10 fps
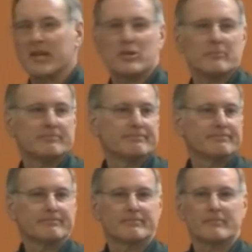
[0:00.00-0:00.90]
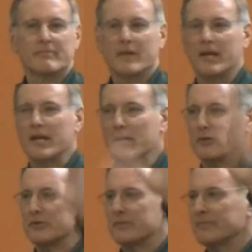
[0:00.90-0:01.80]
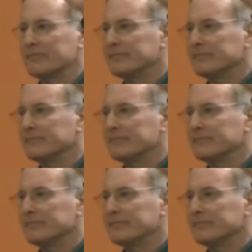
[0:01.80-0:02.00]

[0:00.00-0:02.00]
Thank you. Any others?